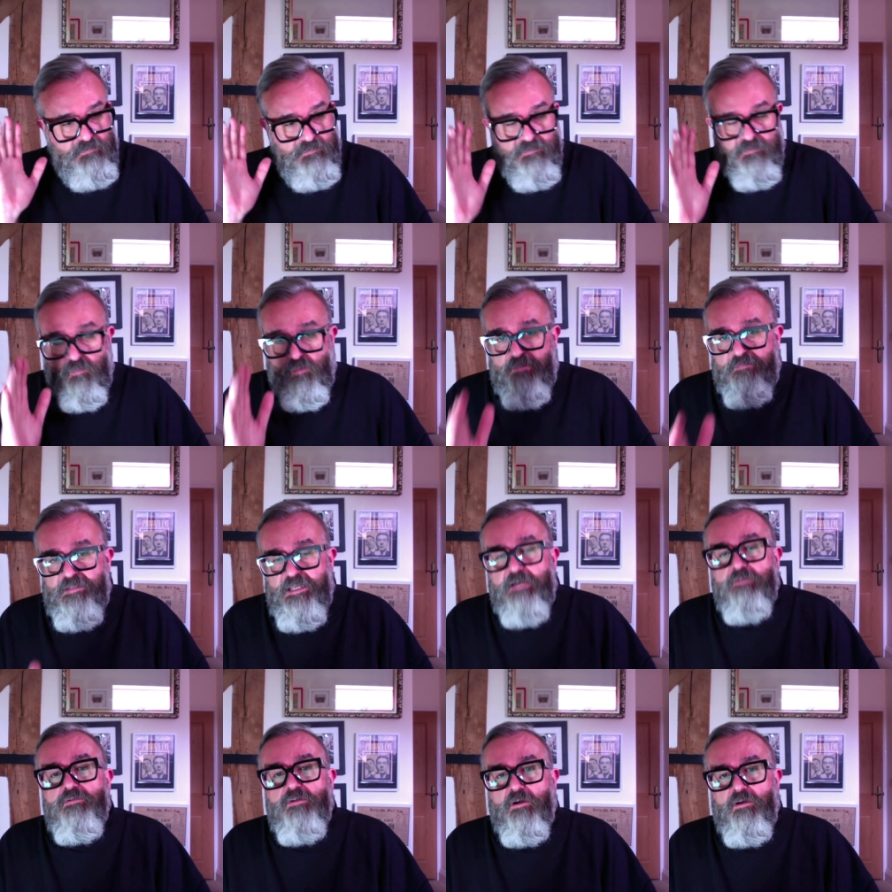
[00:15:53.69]
we've
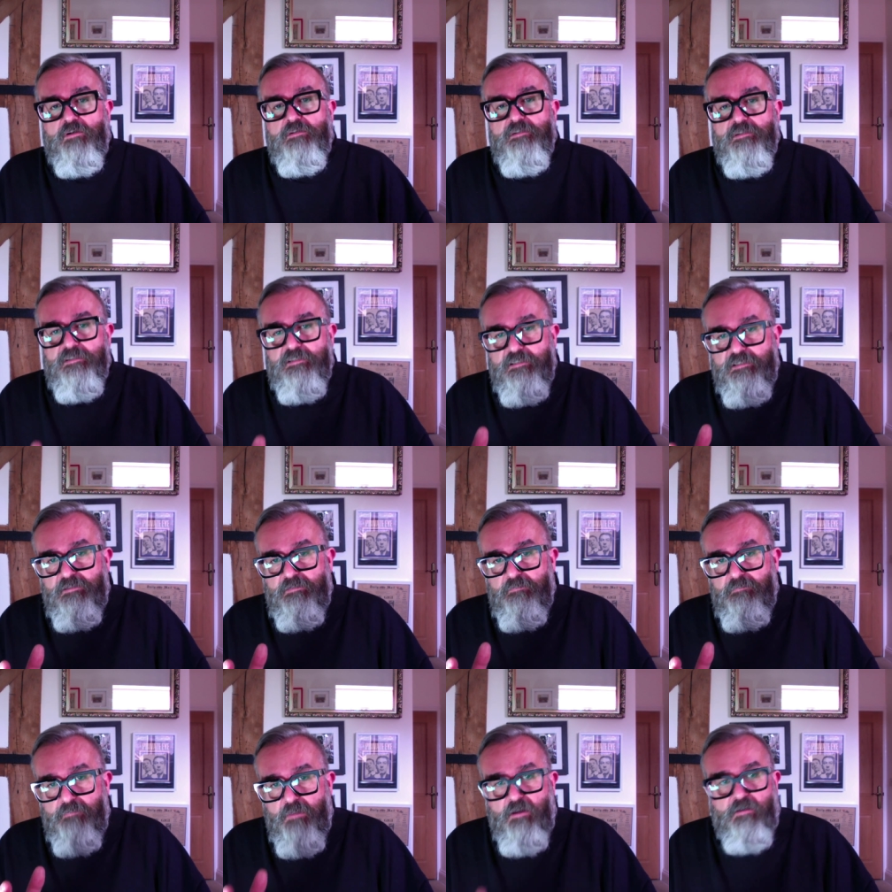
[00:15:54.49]
now got
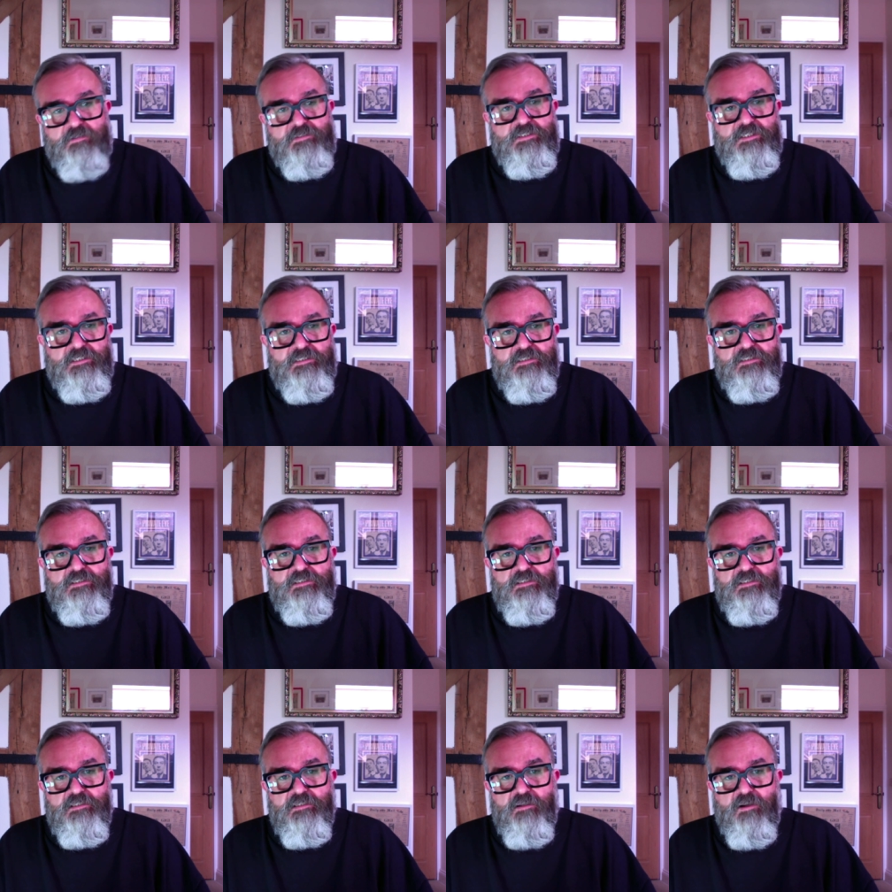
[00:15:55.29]

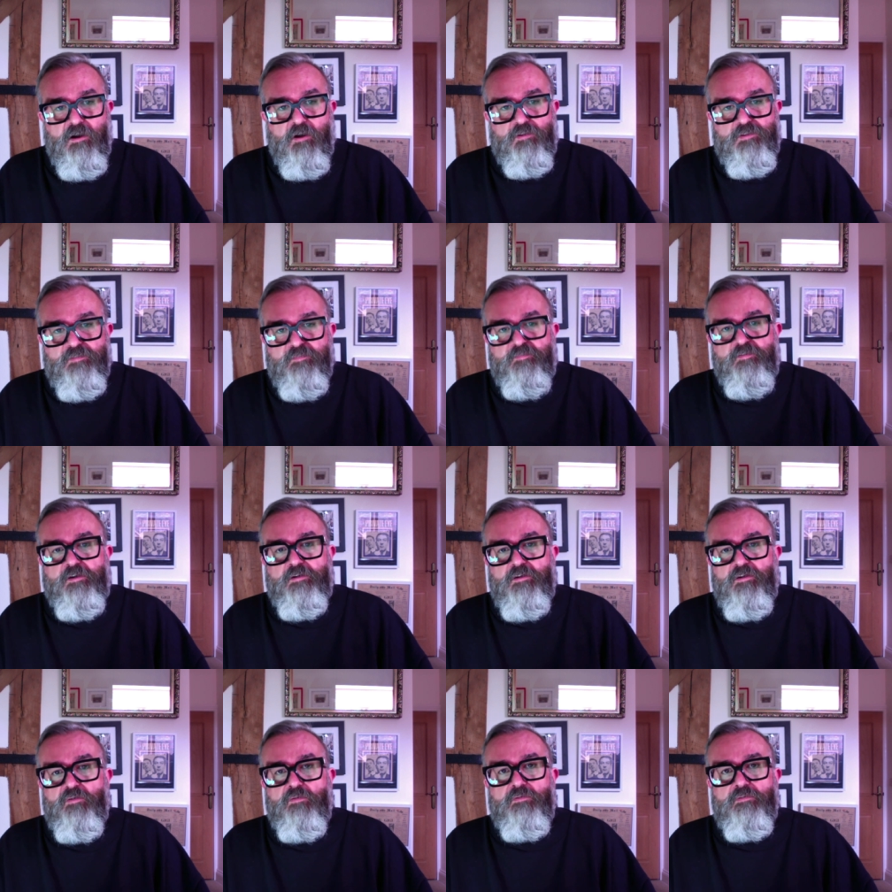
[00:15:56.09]
Marxists on the front
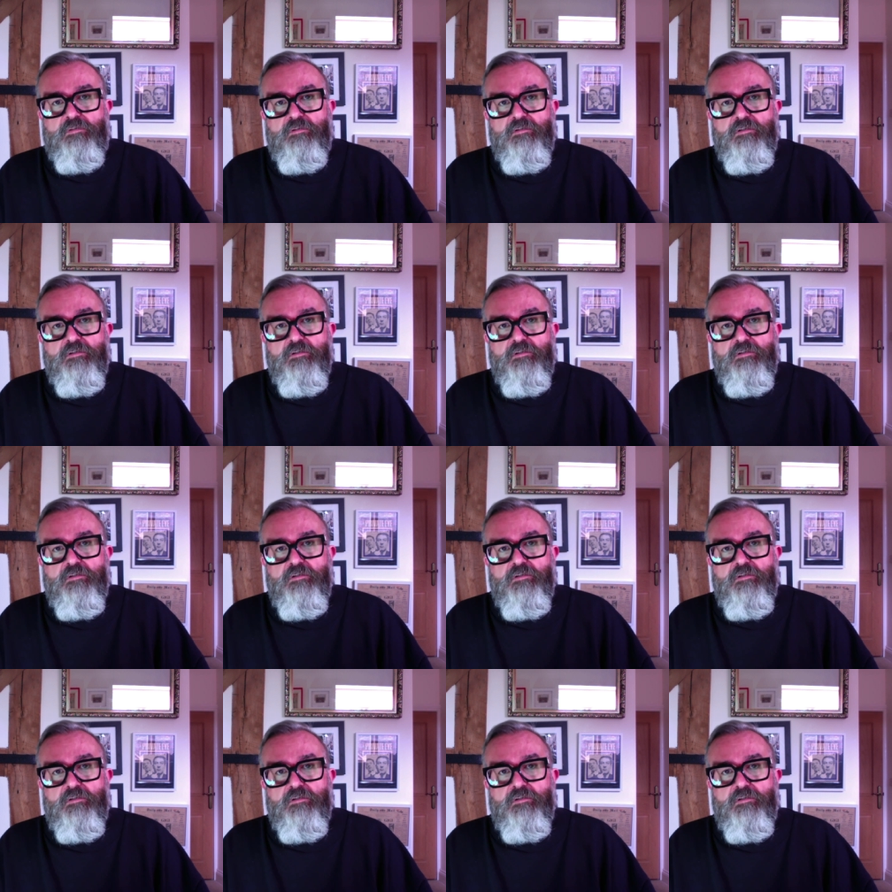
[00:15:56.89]
lawn.